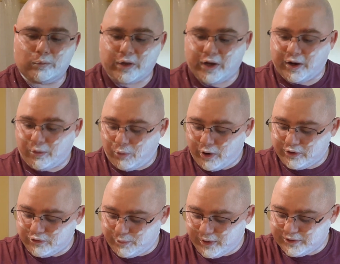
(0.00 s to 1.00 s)
I gotta
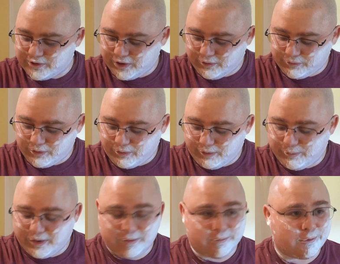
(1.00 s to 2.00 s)
watch myself though. I've
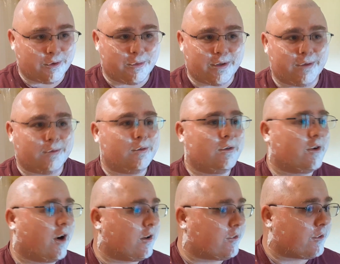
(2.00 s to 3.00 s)
been doing
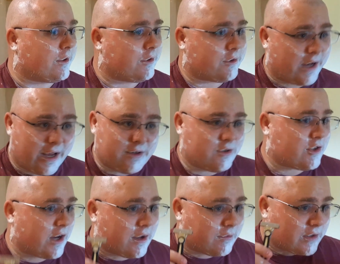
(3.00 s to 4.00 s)
cartridge head
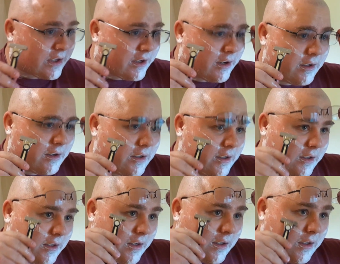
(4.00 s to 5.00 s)
shaves here.
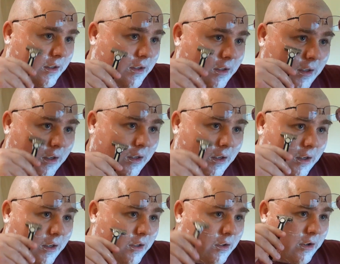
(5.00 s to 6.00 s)

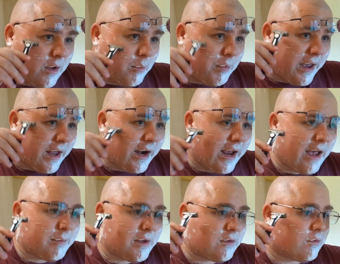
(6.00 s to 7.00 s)
You get bad
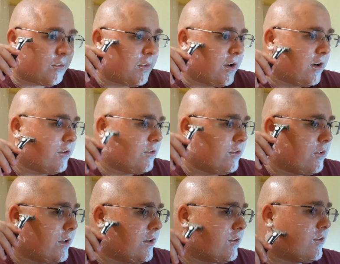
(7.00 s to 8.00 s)
habits from cartridge
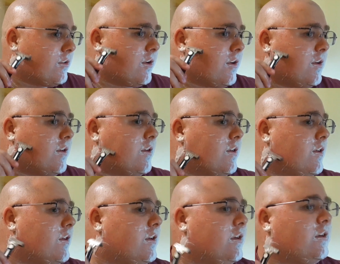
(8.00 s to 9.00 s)
razors.
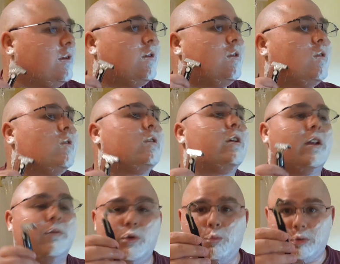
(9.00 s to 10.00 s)

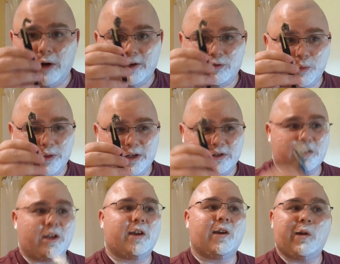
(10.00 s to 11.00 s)
If you press with this
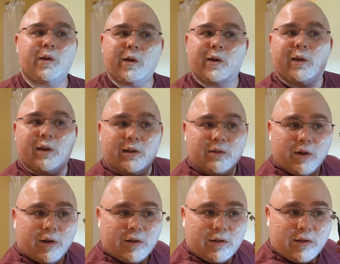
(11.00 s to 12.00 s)
thing, it's
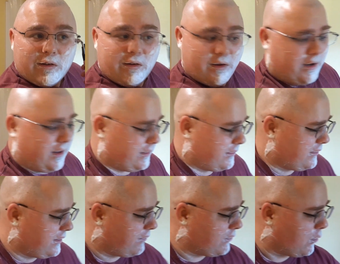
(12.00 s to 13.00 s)
gonna
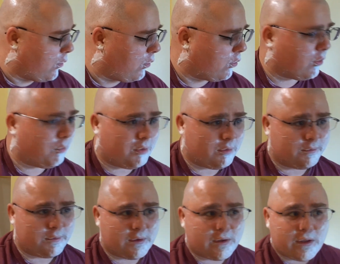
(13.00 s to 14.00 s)
give you horrible
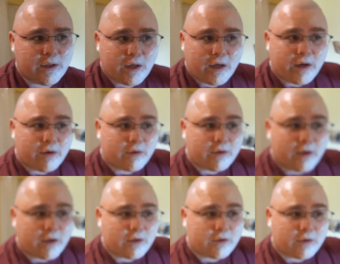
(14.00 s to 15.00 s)

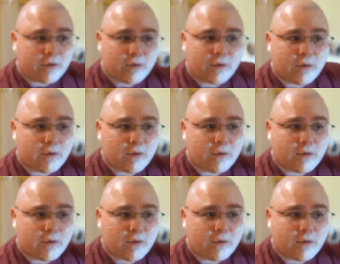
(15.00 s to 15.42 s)
irritation.